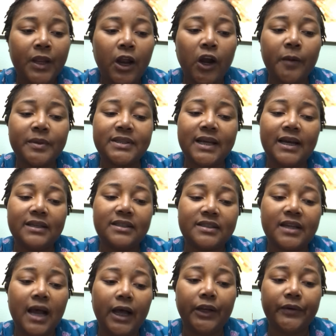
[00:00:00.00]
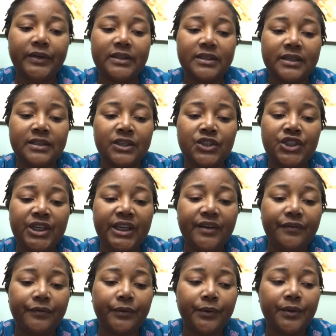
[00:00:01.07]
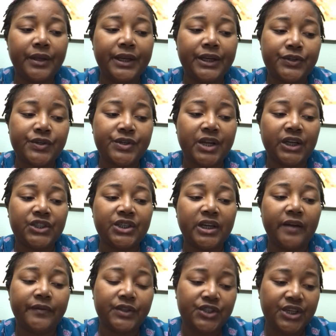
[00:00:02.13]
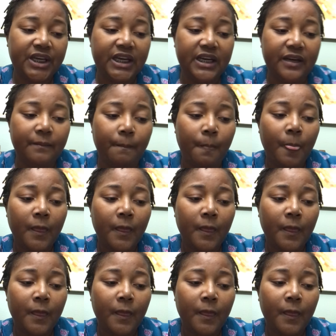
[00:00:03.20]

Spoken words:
Herbicides tolerance is achieved through the introduction of a gene